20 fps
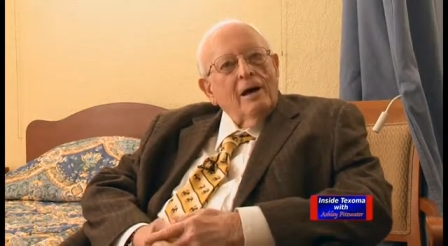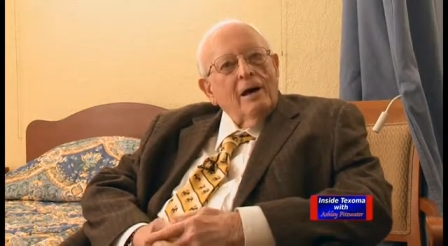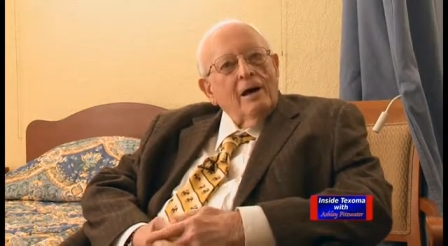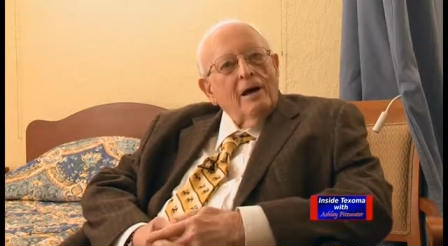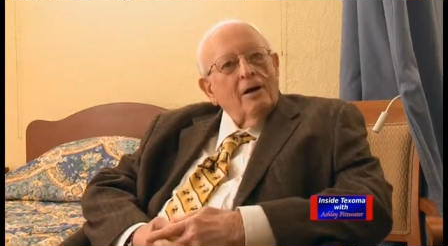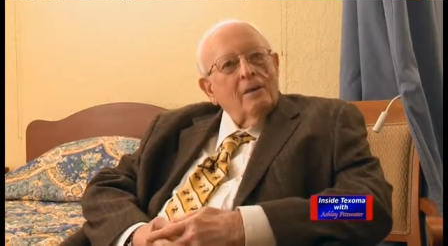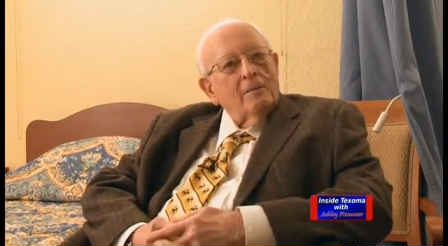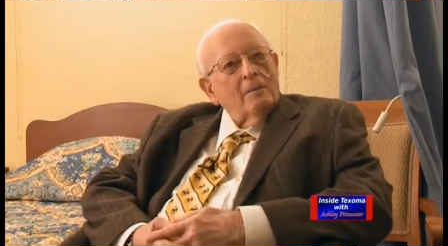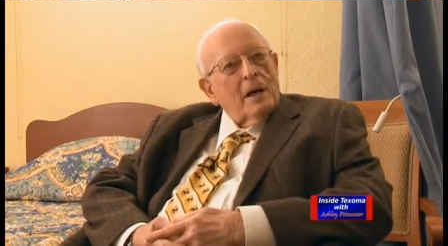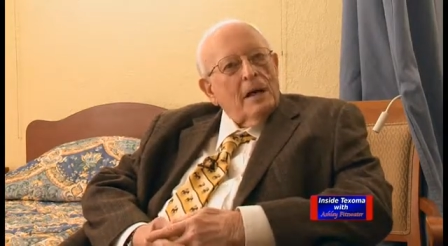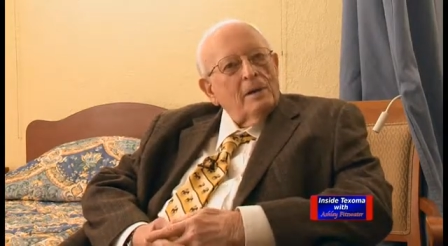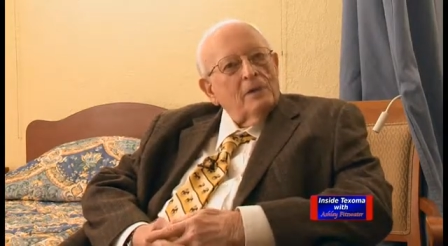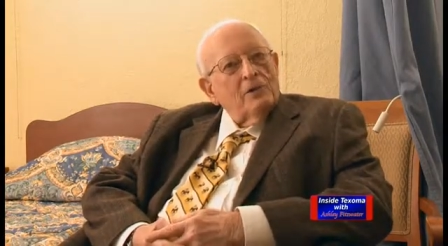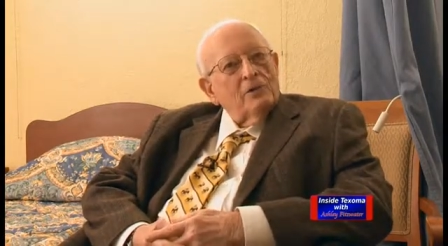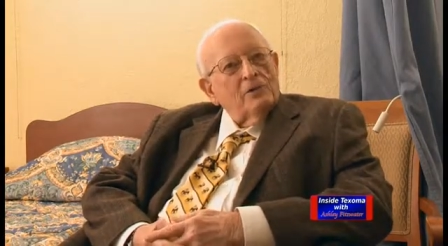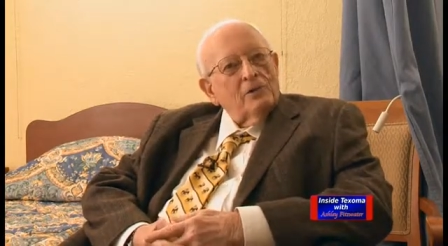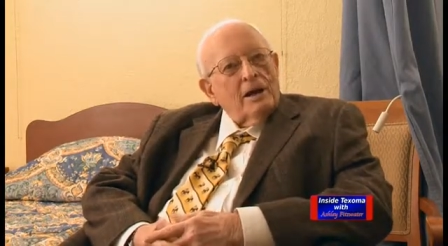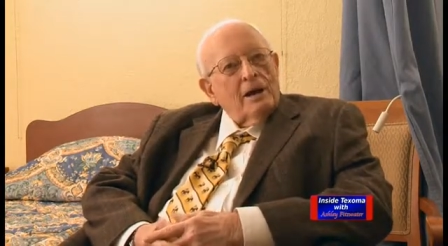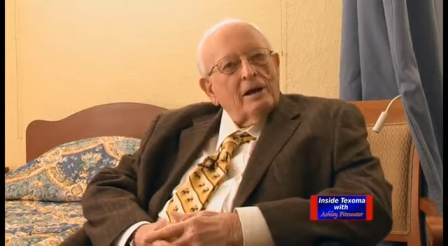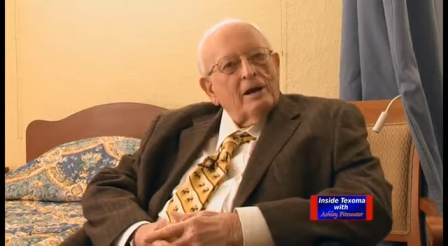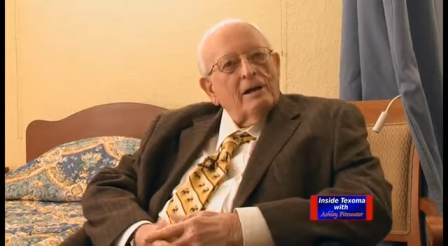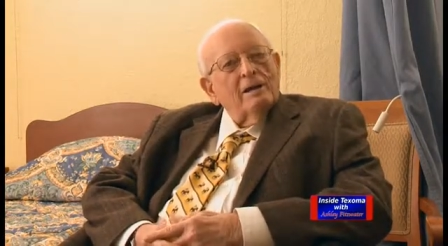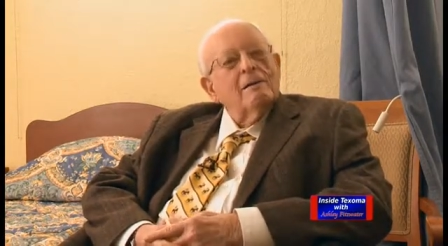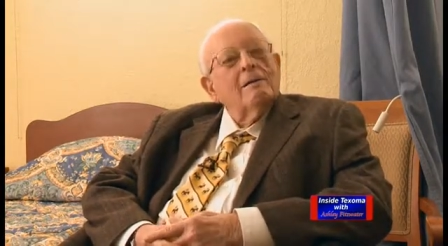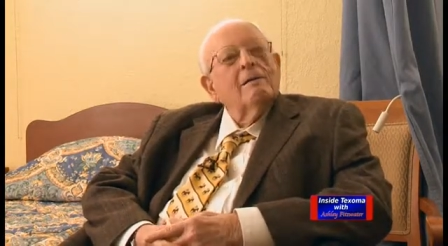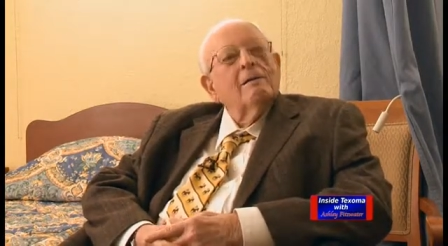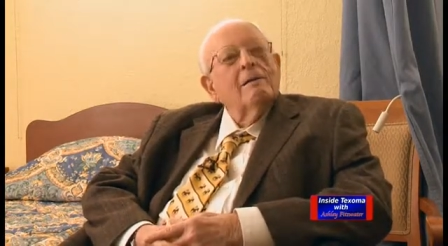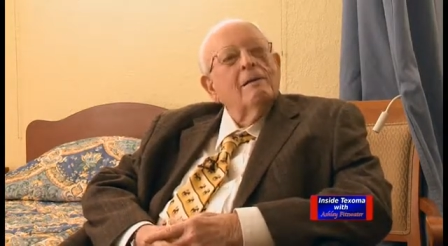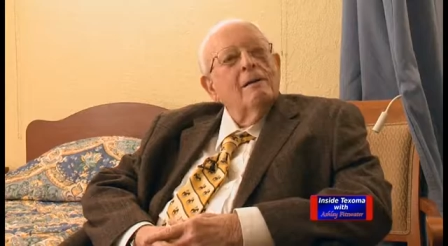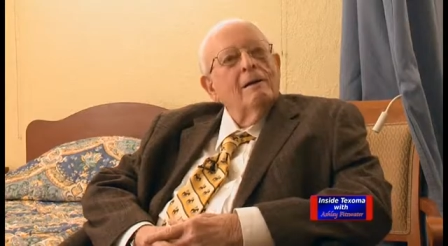on May the 2nd,
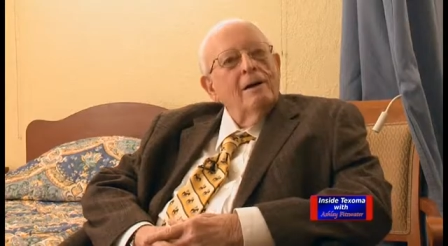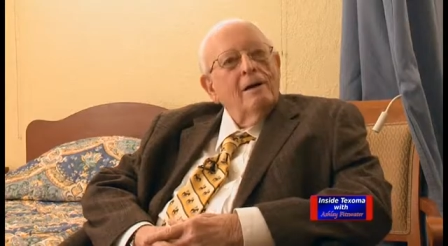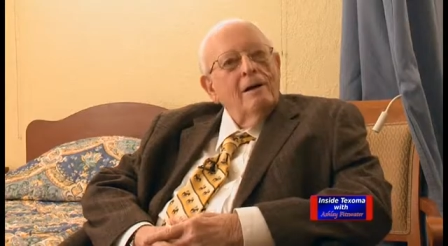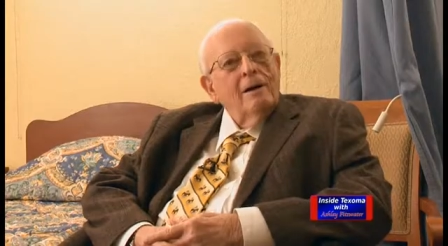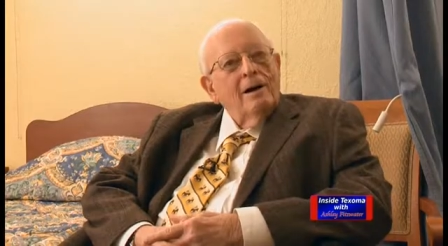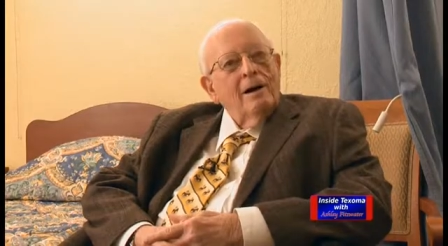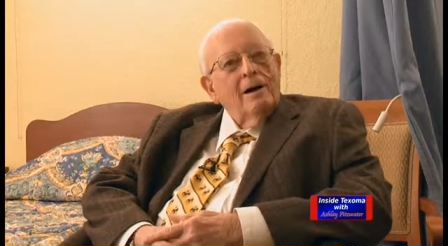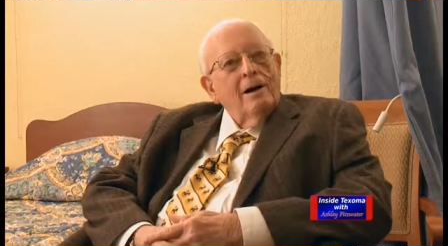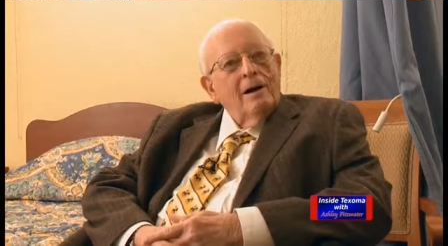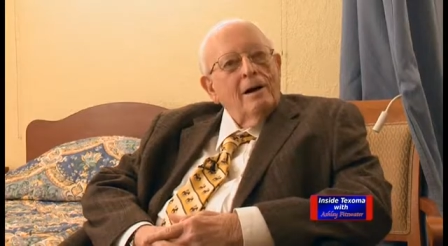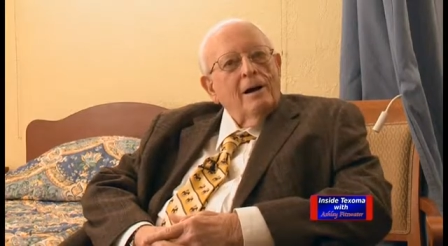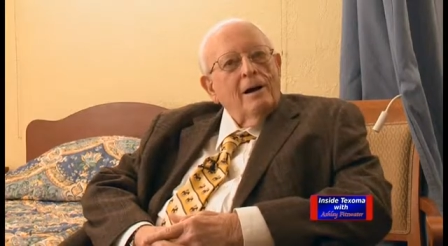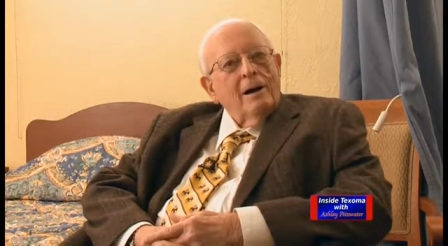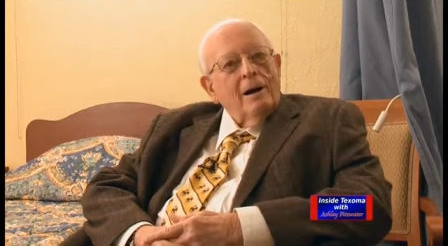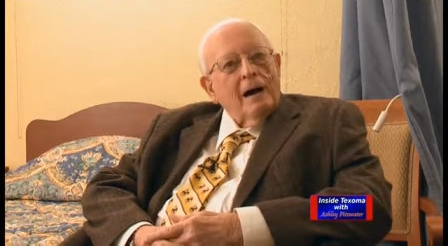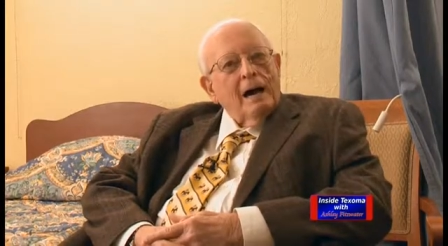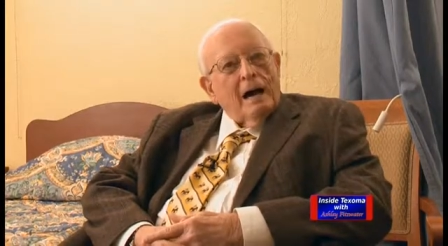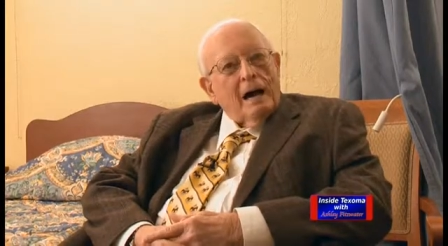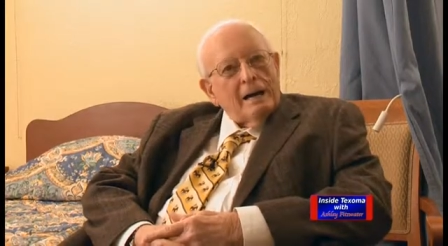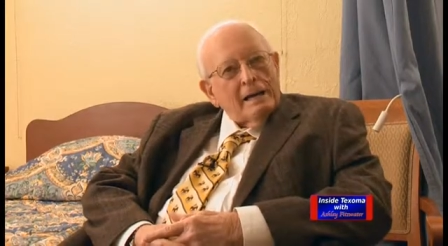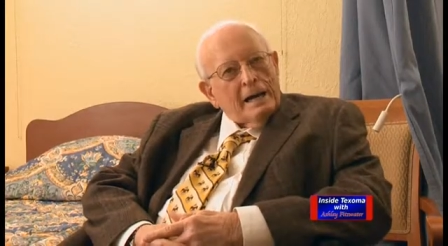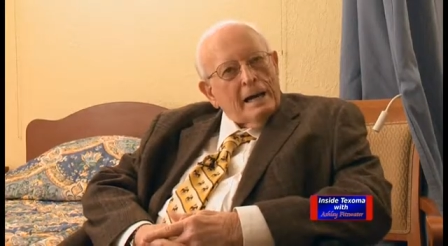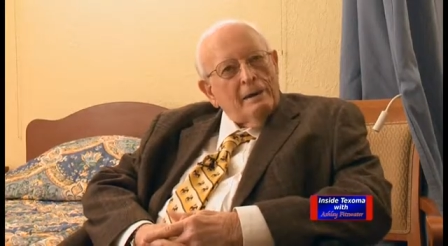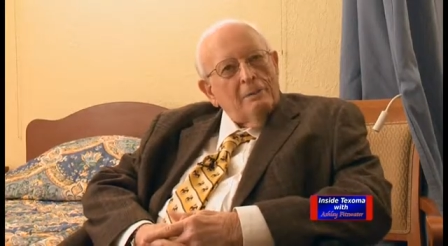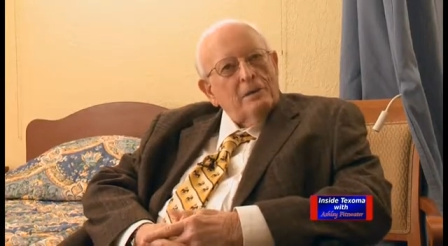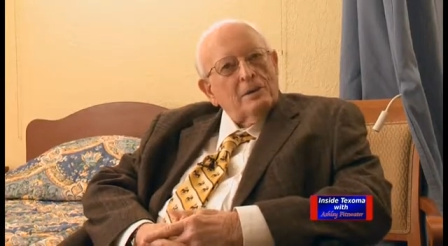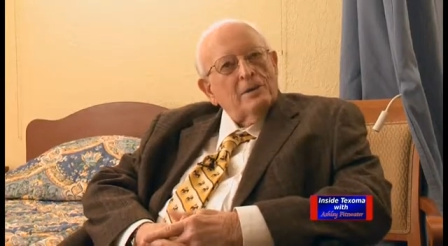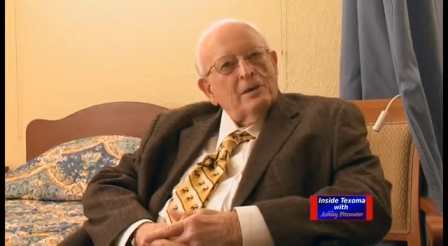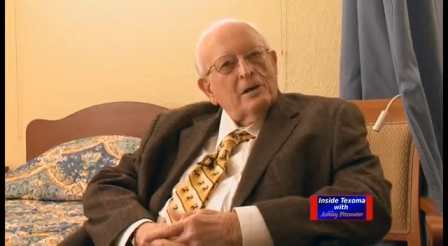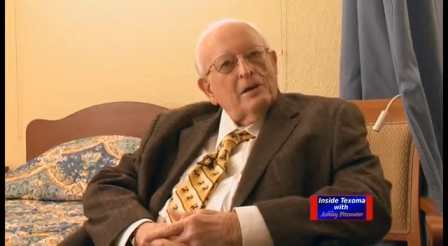I came
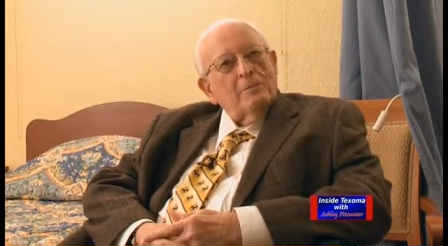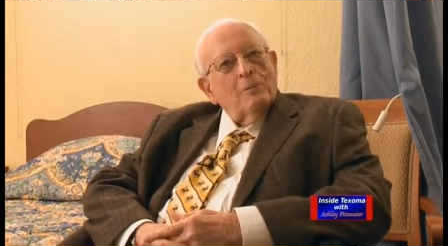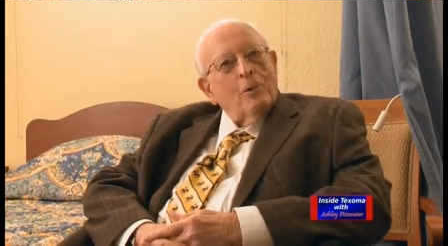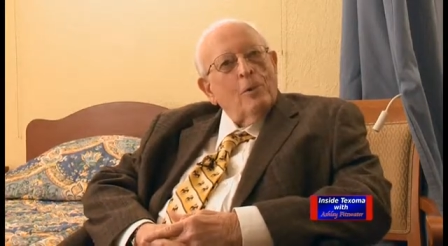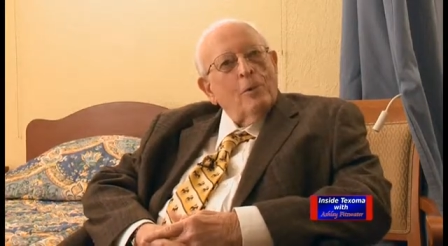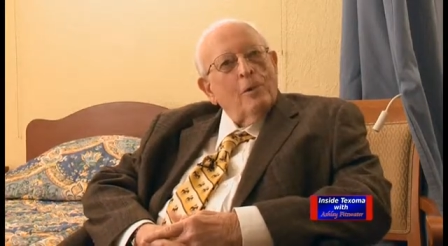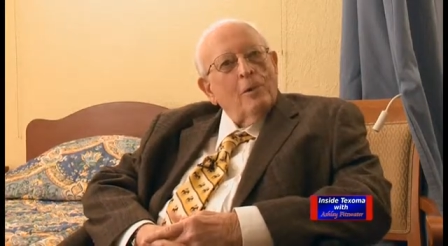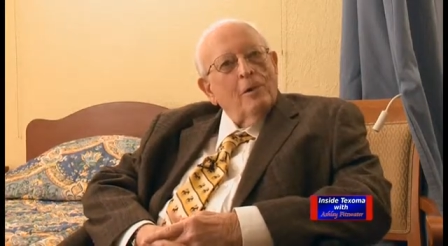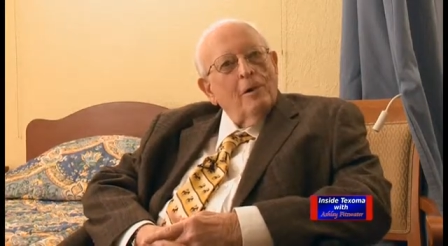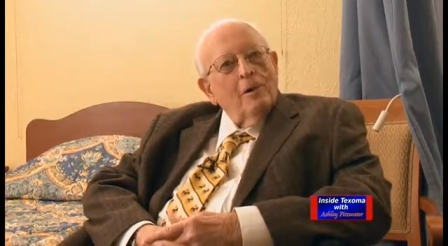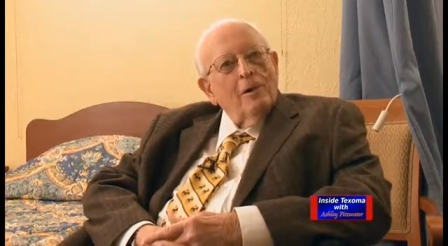to Seymour.